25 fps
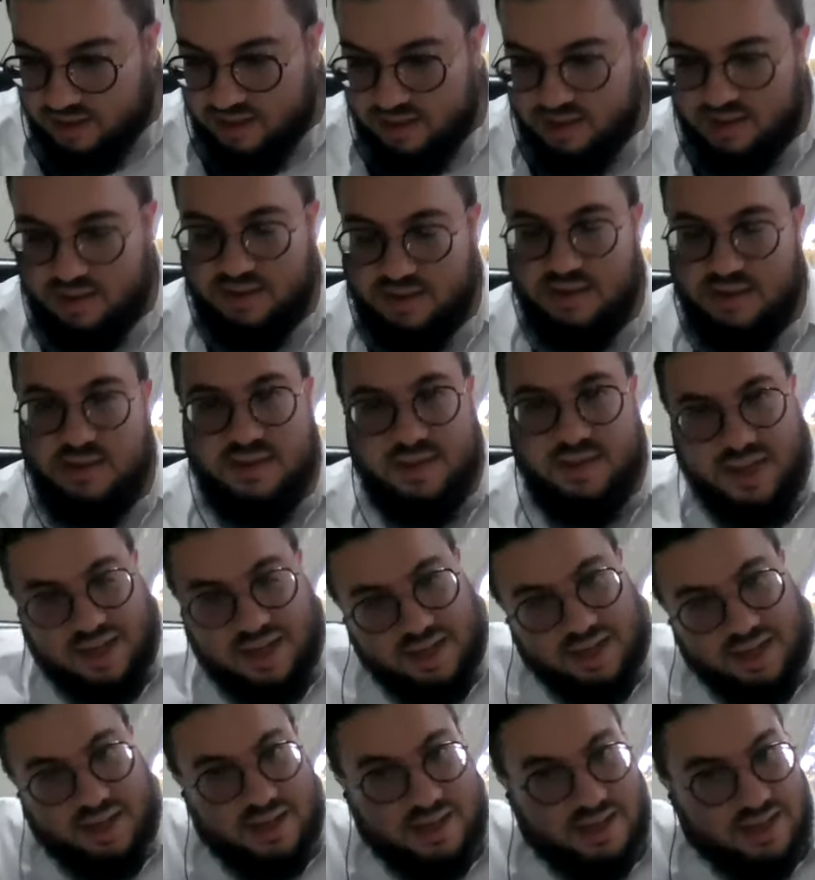because the
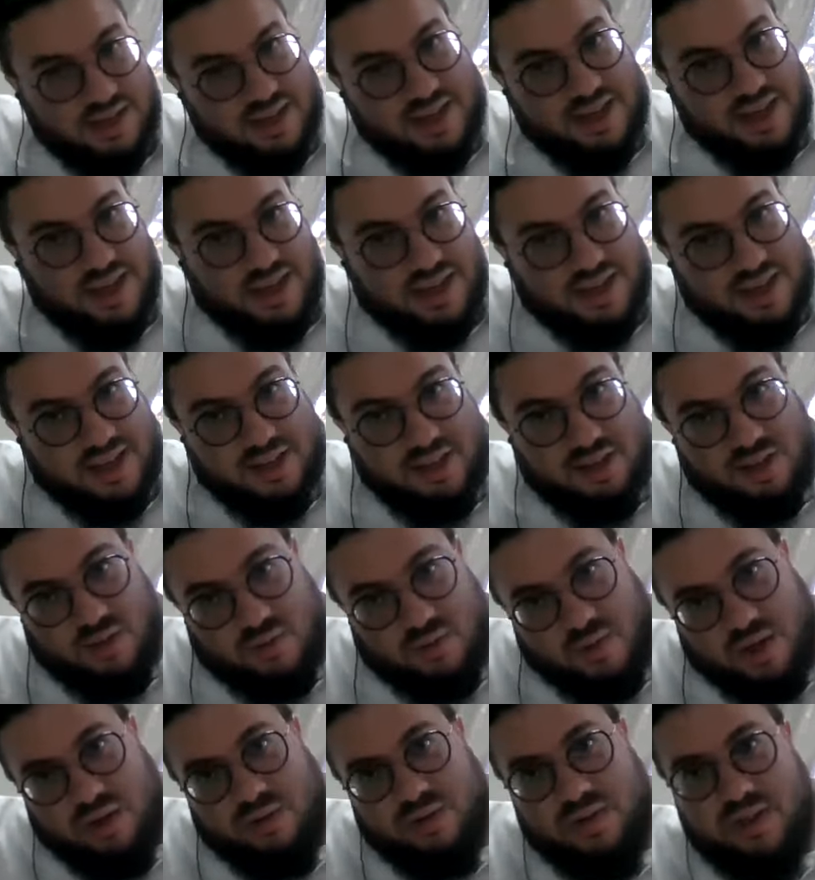tzaddik he is the
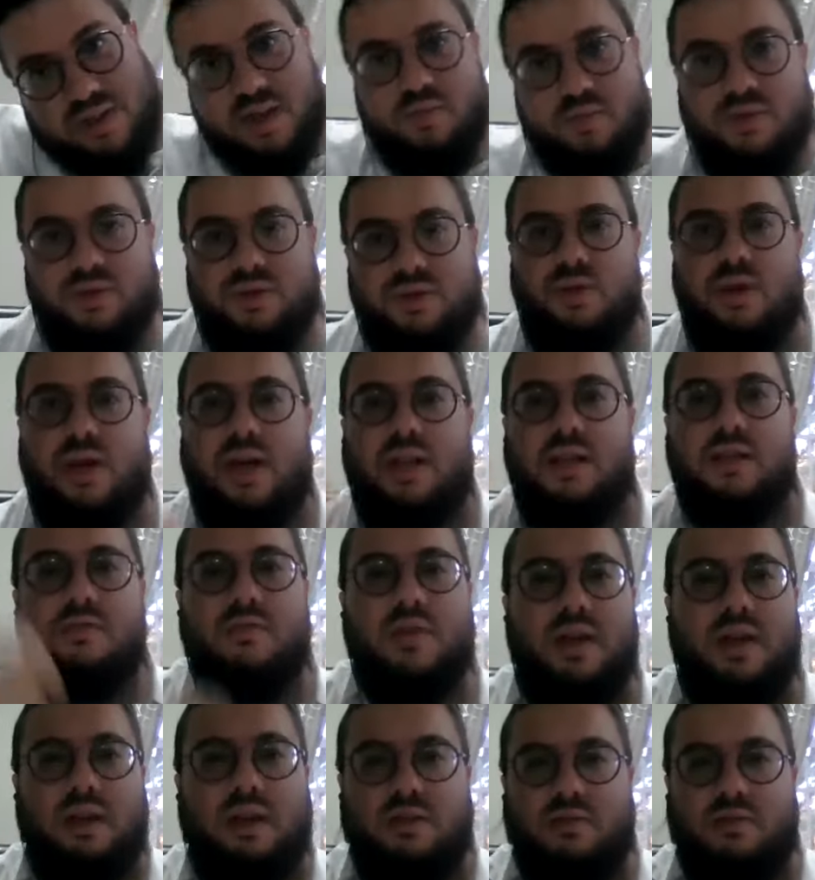one who's able to
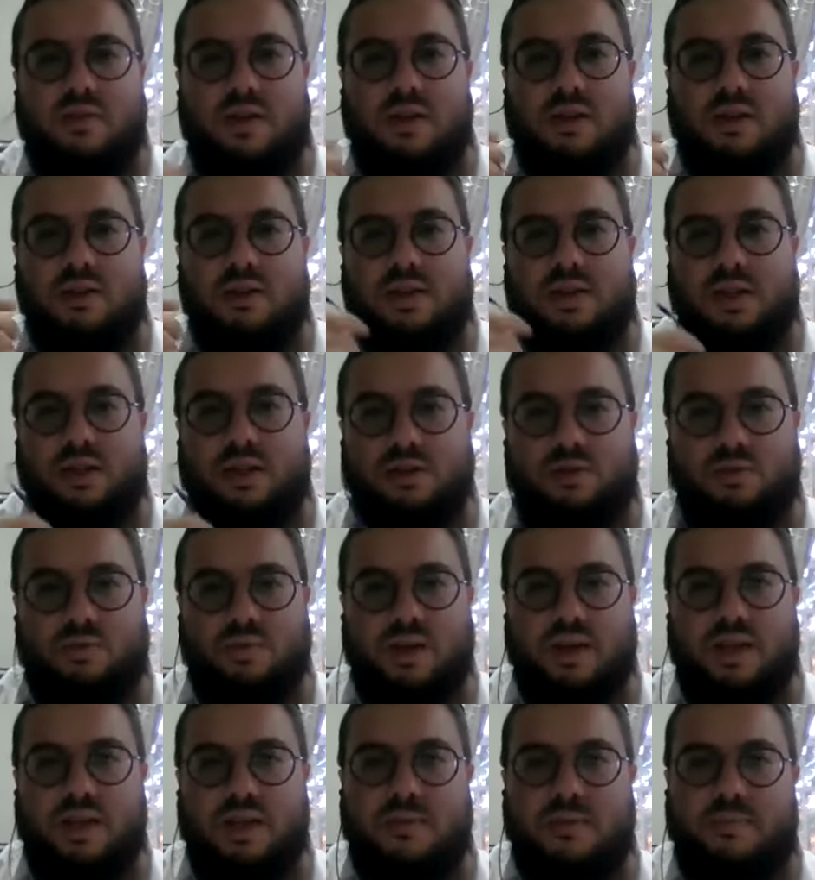elevate our tefillot and to
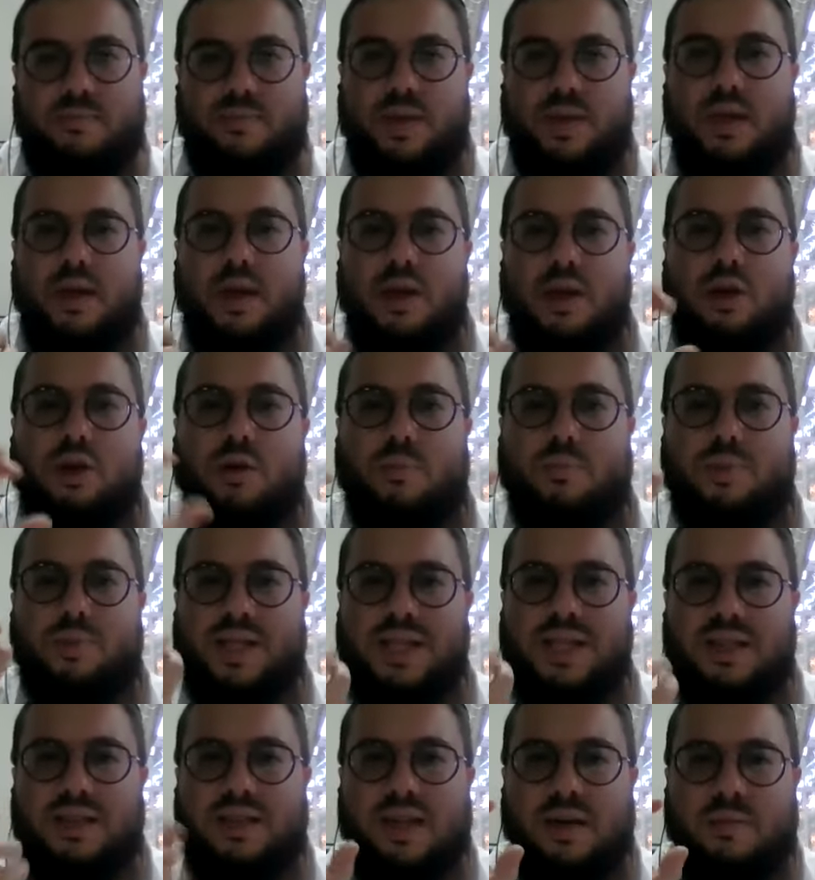really
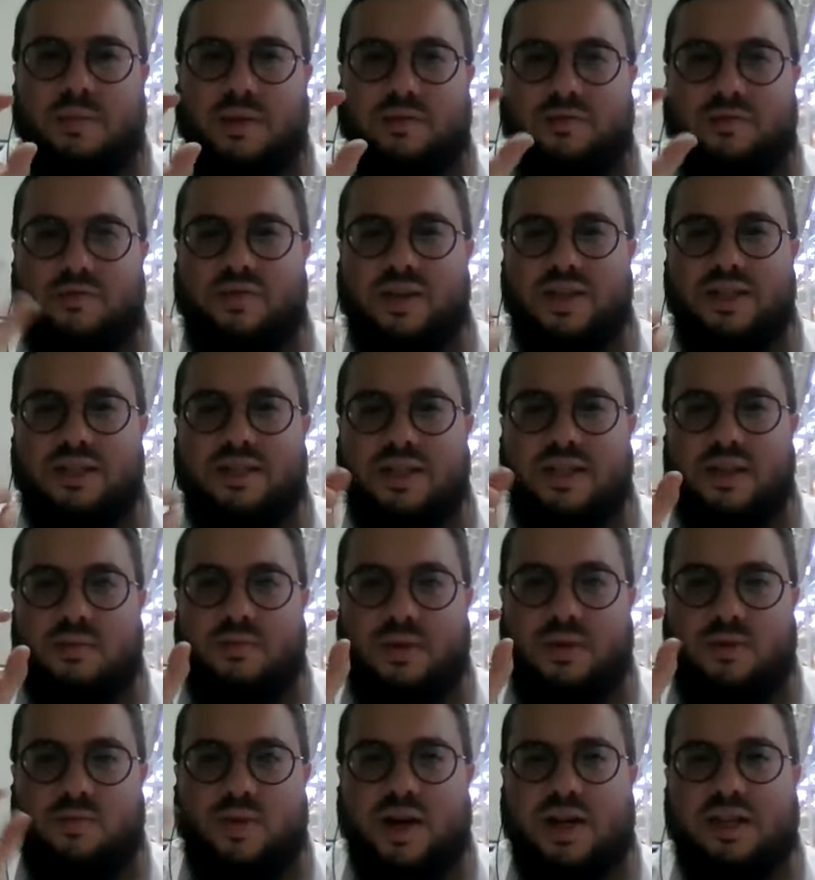complete them and fix them
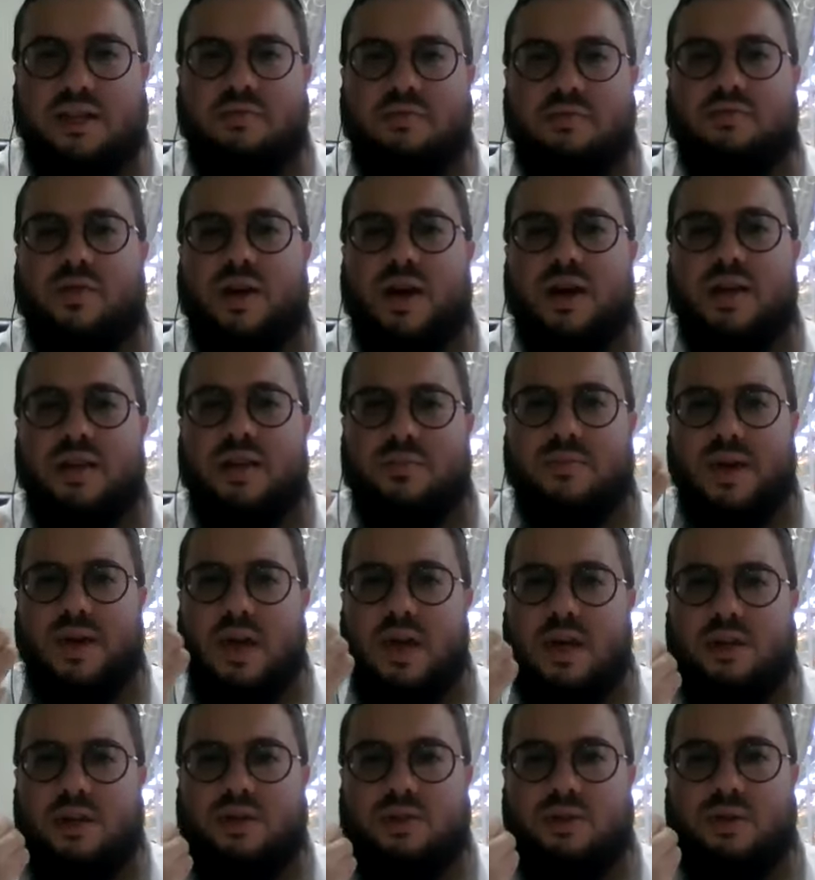and rectify them
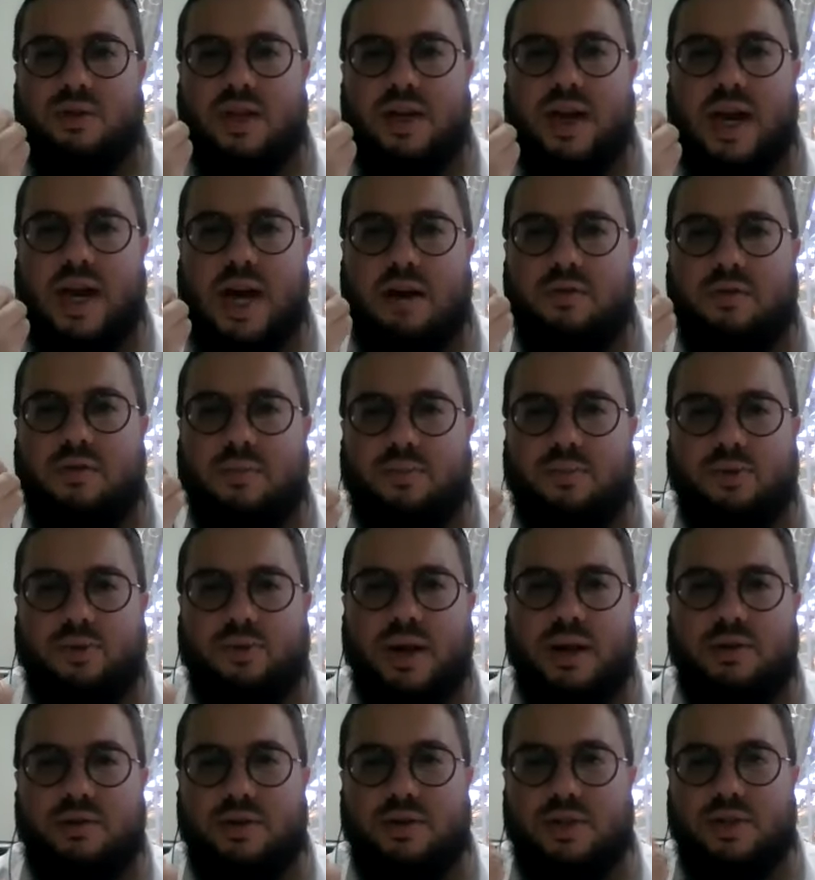so that our
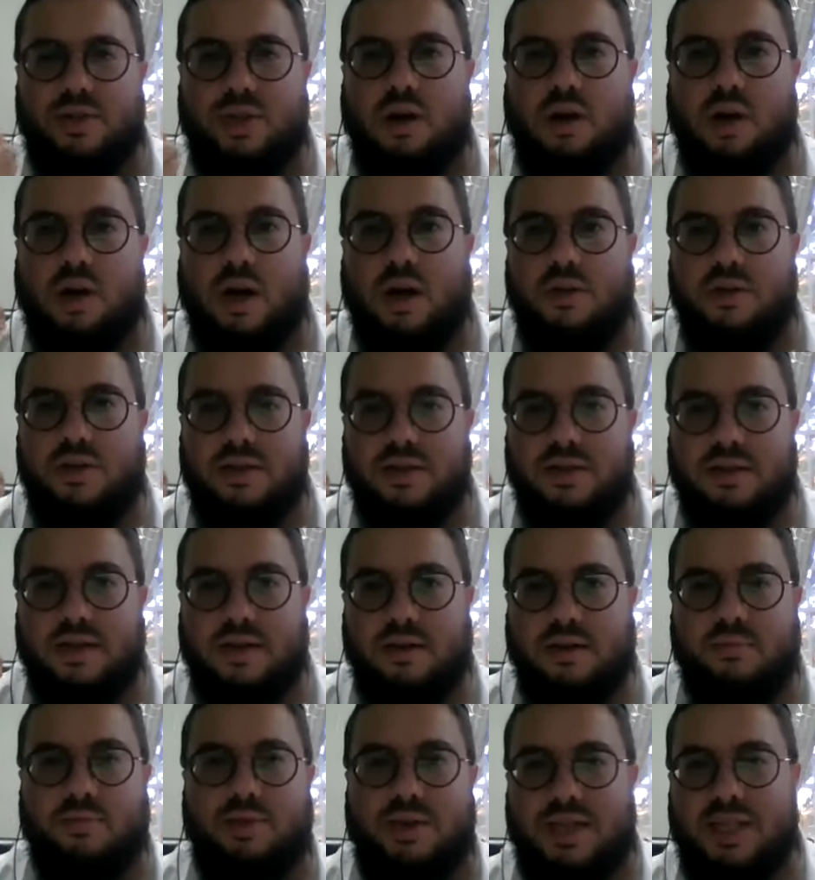prayers are on this
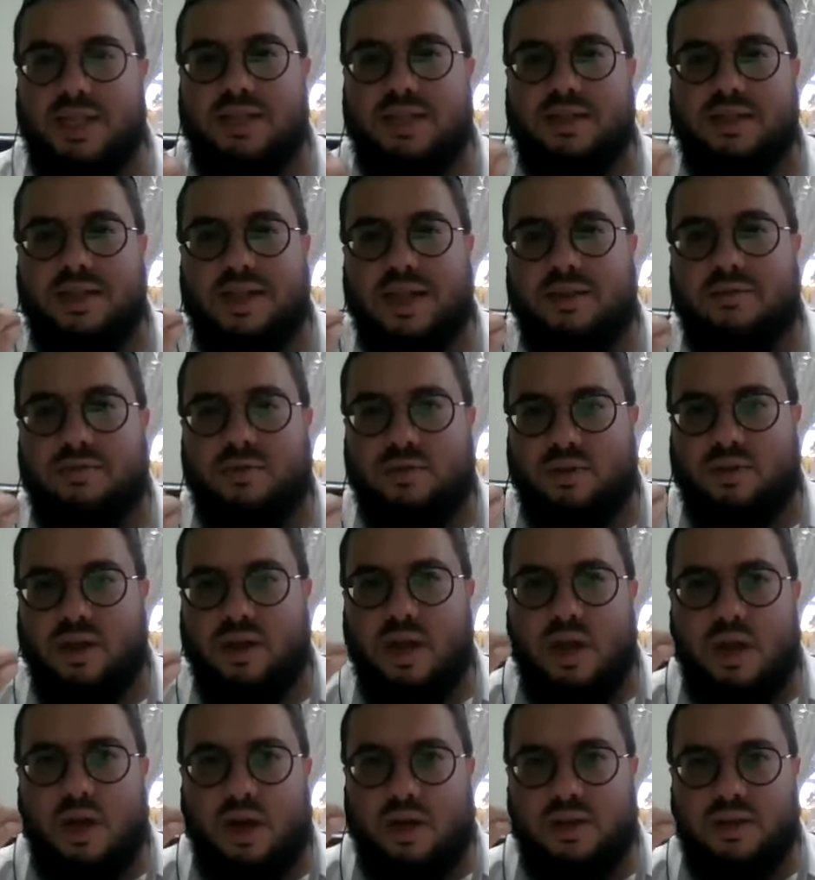complete level,
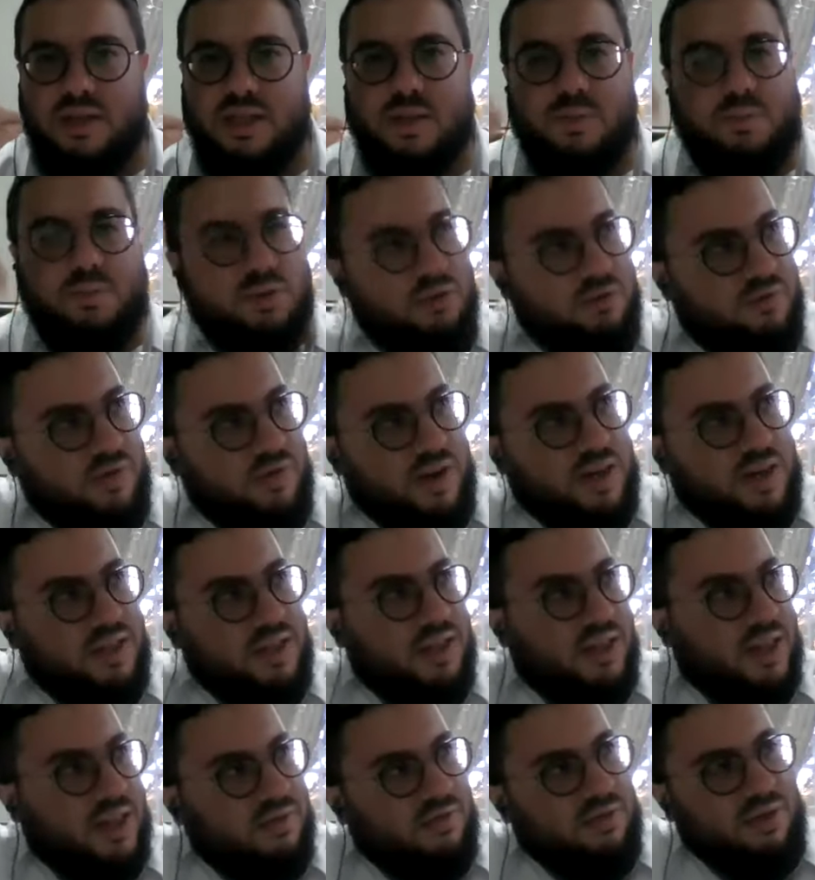on this
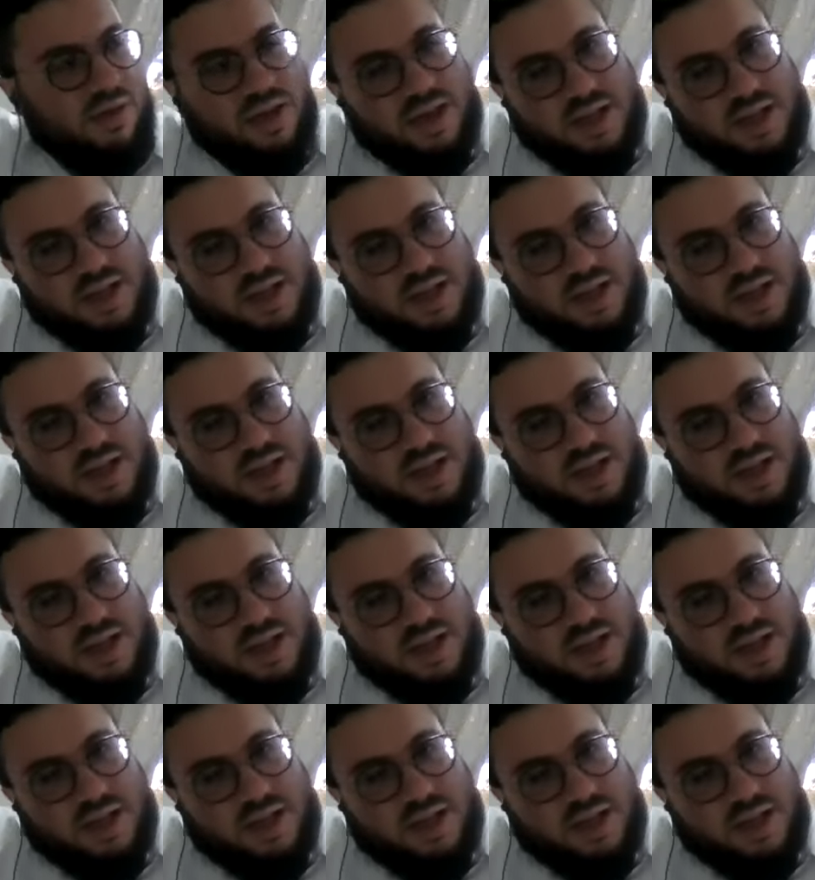perfected level.